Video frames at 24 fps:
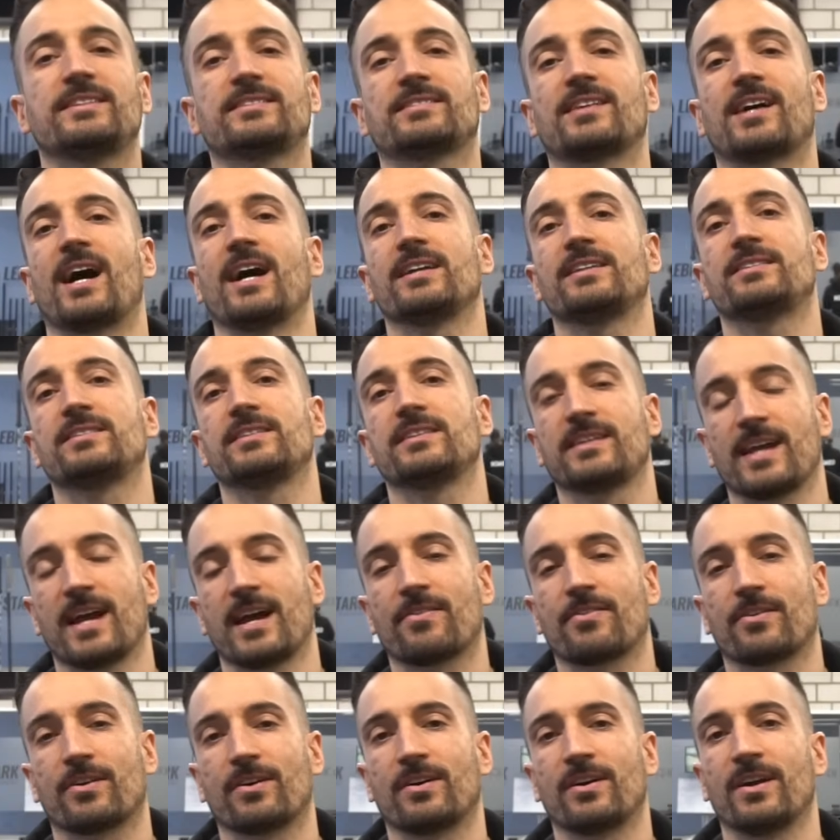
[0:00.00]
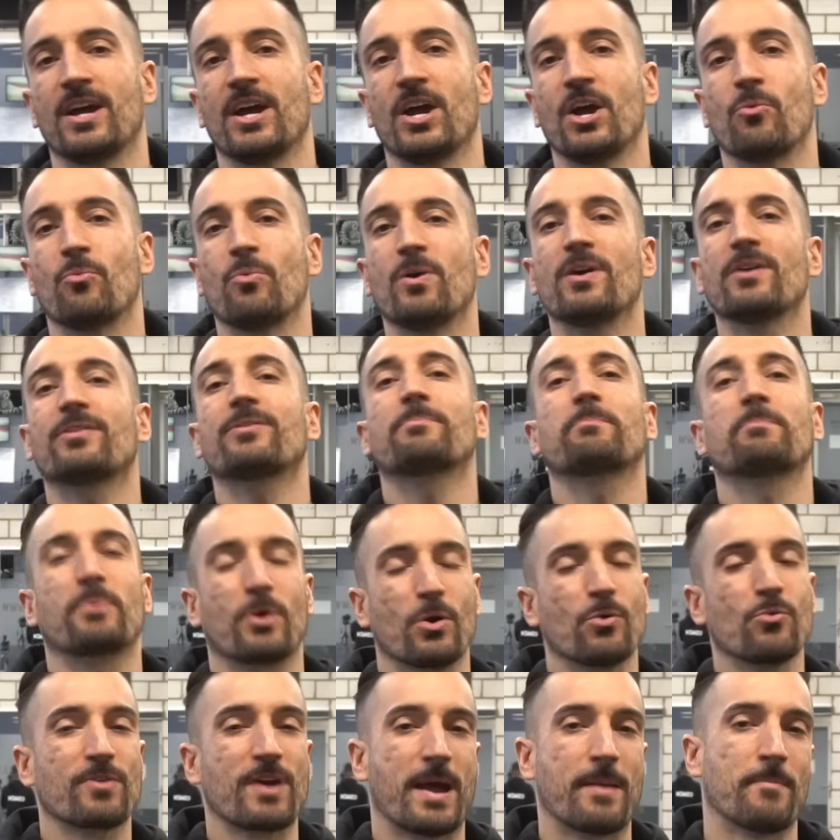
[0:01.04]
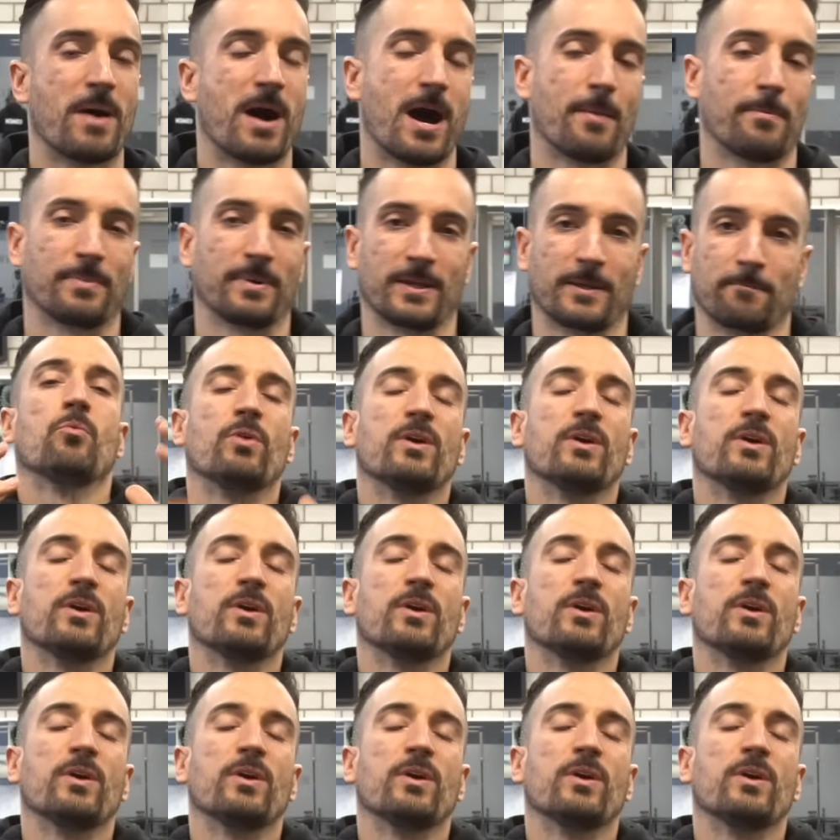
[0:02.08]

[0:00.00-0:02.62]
tied together with program hopping.